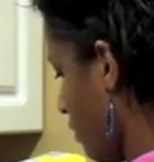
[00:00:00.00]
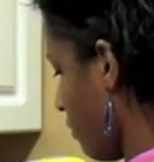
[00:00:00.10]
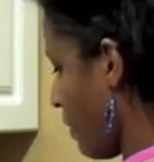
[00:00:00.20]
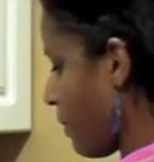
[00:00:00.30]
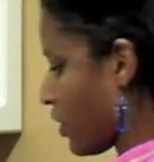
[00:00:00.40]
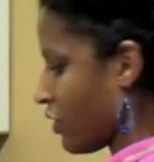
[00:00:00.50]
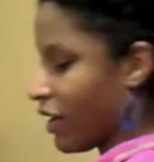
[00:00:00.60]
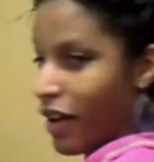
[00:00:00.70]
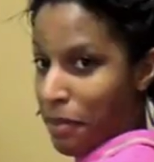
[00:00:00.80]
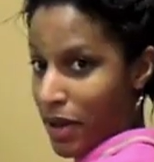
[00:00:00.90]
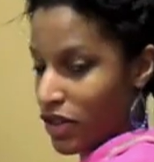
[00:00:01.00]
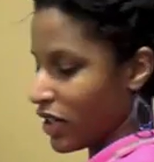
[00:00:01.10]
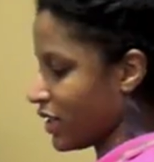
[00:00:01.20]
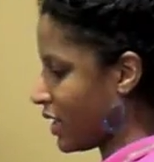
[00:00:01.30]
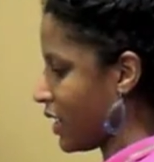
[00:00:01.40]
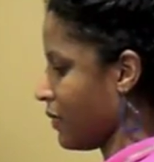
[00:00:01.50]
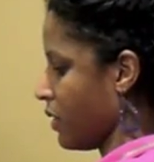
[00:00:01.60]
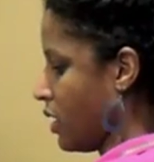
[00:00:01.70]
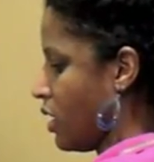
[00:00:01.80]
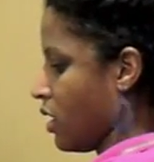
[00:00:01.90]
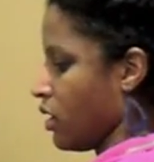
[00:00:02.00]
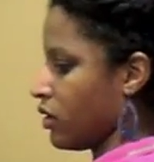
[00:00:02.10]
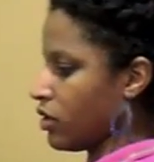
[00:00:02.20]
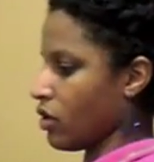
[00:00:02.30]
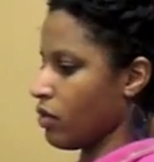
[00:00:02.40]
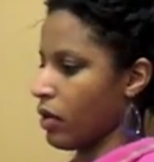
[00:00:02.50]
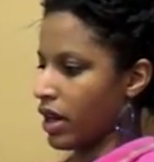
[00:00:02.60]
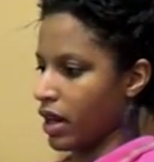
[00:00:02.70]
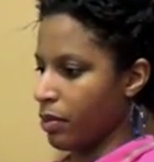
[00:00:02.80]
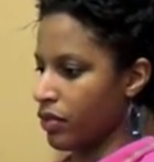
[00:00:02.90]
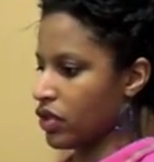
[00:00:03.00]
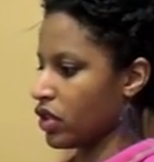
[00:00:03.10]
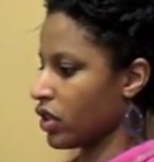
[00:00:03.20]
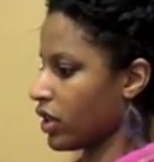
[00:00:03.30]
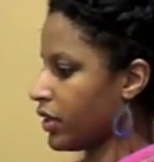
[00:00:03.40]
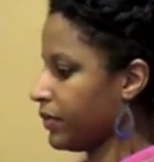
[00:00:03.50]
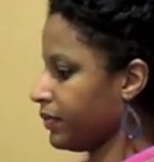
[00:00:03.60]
My measuring cup, as you can see. So 1 cup of sugar,